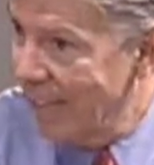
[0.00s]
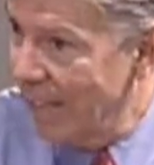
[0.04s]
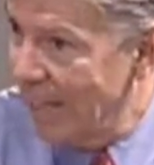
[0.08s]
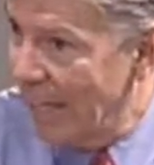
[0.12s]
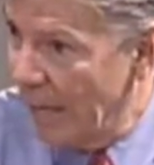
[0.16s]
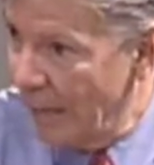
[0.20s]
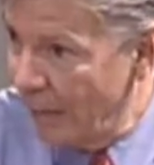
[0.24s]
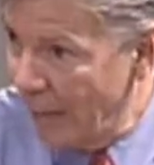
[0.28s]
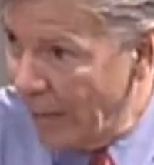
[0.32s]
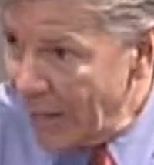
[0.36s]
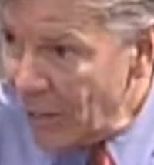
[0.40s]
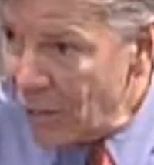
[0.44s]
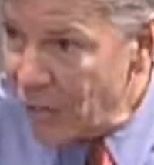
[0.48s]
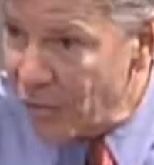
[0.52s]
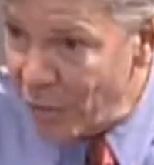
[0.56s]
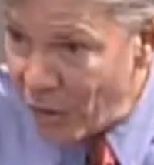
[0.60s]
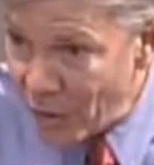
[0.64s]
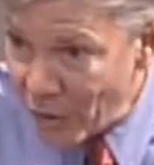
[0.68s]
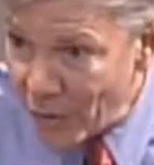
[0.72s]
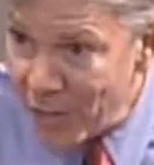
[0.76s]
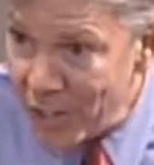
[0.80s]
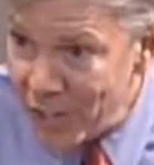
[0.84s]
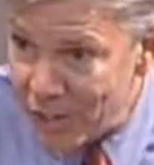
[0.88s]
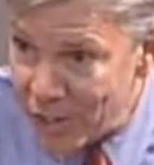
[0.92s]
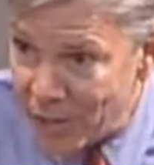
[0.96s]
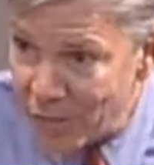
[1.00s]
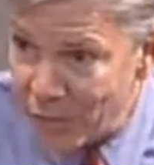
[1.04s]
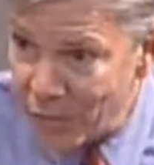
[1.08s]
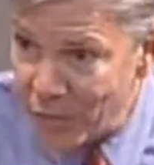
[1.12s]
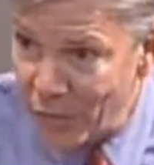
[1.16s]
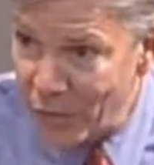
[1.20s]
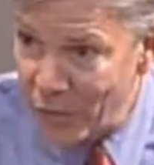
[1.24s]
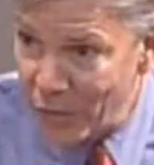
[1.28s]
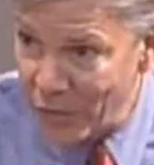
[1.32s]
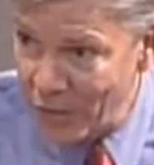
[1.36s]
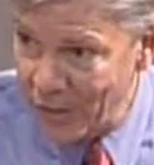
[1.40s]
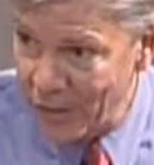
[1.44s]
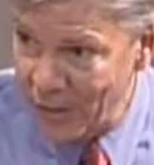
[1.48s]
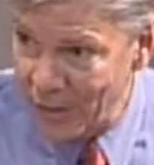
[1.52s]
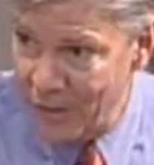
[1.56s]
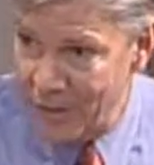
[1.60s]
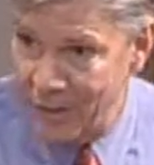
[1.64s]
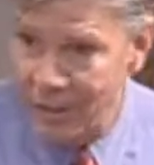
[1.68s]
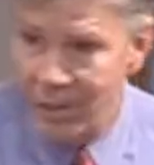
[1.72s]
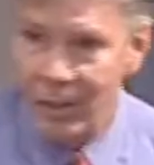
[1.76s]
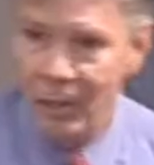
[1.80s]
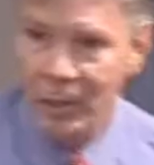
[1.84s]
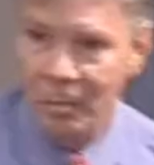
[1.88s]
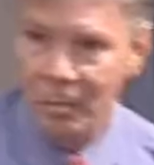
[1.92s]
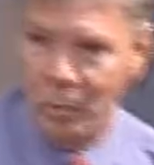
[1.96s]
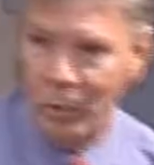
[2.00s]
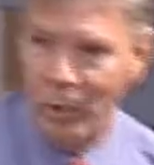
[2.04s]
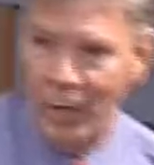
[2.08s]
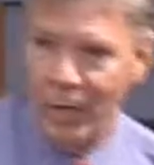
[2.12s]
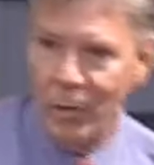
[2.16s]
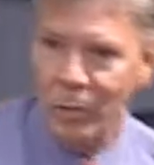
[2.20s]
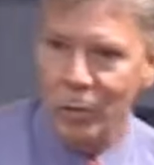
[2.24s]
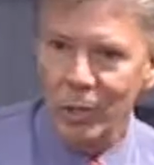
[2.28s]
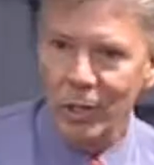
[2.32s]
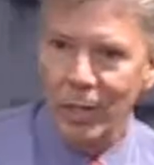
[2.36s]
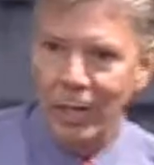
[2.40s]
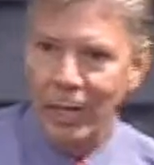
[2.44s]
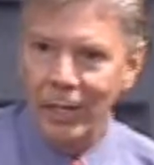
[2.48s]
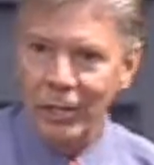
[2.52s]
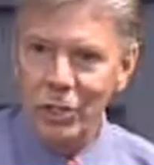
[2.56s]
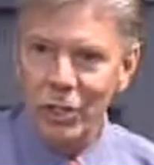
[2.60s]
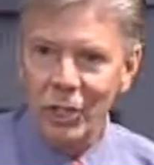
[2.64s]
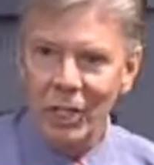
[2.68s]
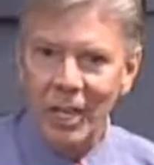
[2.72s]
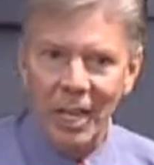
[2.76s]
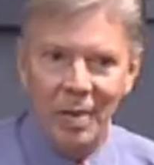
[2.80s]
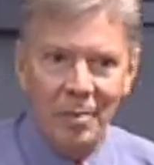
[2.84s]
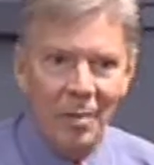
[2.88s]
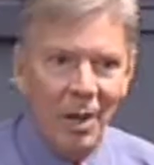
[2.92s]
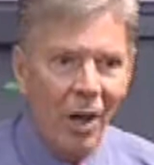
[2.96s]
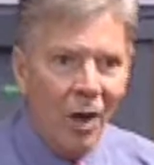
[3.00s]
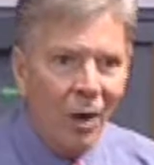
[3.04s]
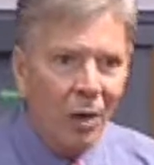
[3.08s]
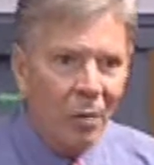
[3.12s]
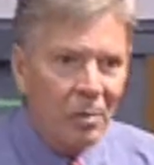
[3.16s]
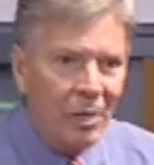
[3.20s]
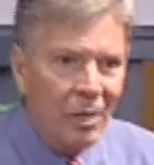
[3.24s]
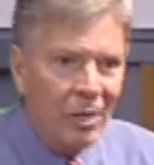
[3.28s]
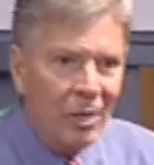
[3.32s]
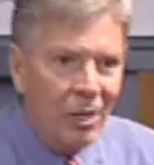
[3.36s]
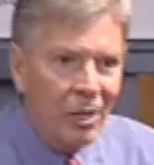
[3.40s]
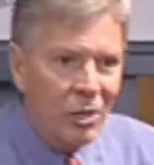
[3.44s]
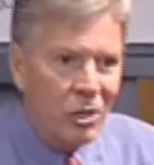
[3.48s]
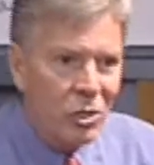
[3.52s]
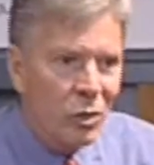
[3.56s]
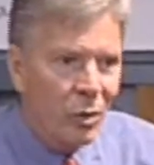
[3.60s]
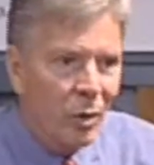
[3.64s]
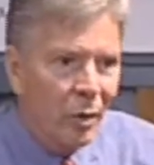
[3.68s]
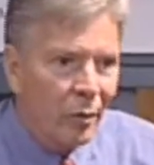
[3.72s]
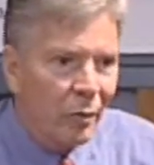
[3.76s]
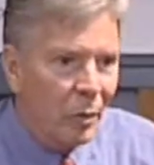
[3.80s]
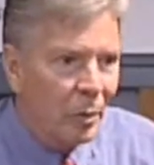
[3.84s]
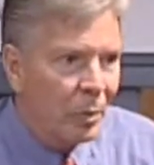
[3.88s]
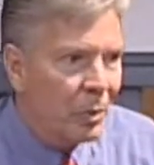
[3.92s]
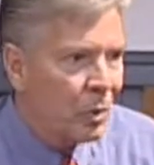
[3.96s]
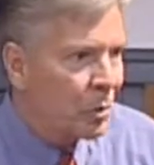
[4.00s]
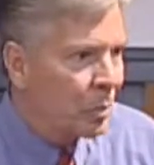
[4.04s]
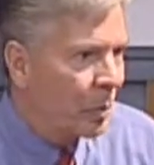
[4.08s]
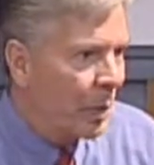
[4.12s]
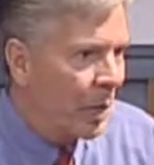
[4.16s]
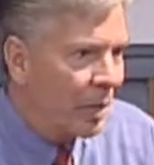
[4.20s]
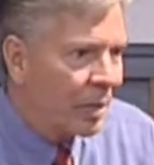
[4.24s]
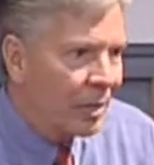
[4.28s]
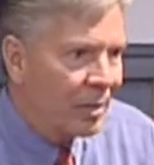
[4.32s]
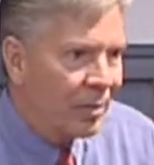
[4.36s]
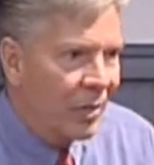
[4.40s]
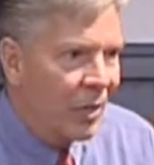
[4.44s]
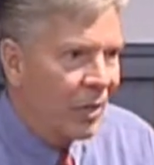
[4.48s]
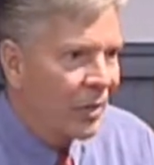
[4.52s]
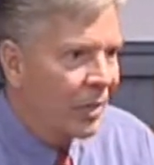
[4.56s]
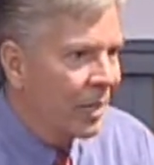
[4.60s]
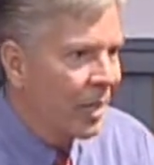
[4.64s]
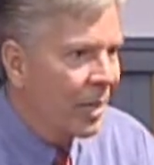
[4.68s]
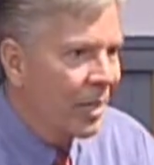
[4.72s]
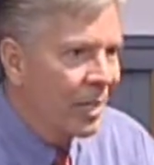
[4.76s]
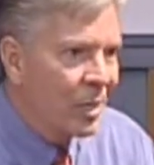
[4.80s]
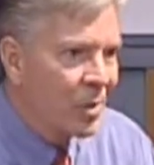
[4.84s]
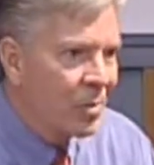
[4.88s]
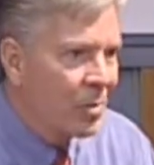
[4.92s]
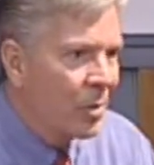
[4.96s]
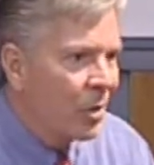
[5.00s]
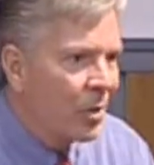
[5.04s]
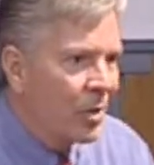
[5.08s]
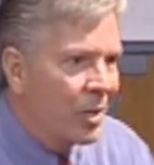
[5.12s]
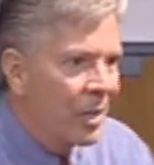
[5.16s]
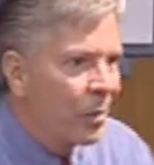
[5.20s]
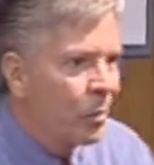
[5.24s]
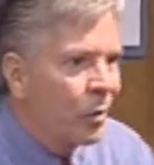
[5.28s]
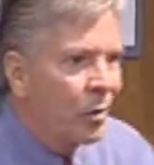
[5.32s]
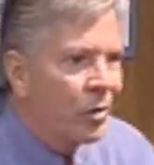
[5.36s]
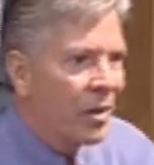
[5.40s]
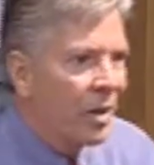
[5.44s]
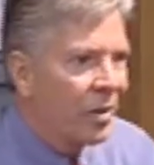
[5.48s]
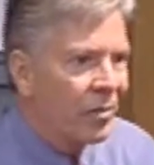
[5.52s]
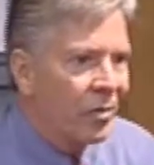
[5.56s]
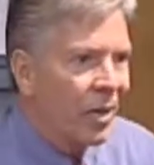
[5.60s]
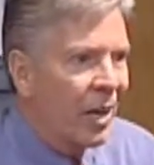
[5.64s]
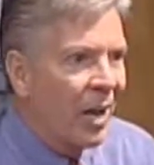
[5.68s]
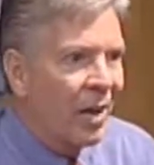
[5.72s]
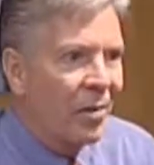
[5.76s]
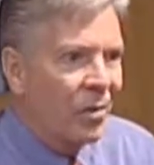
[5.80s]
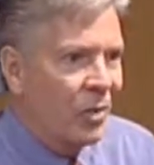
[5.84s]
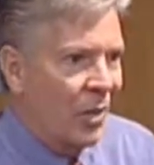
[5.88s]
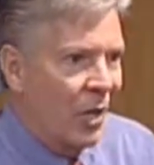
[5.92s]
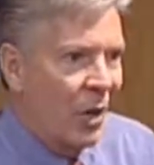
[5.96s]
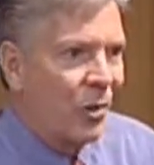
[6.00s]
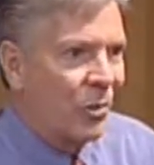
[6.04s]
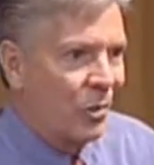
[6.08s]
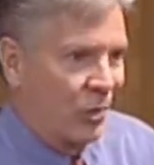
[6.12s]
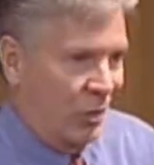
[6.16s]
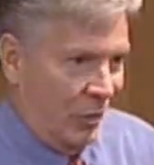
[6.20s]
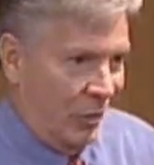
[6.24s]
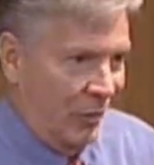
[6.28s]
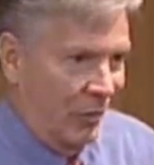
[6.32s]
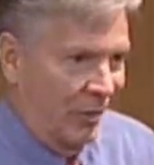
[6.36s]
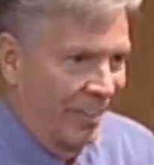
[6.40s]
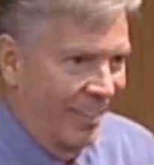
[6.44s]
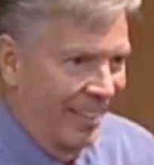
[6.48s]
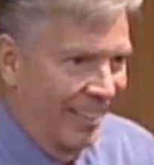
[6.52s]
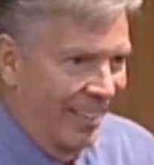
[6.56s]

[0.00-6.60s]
And that's very different than, Brian, we're glad you came out because you have a perspective on the gay community we'll never have without you.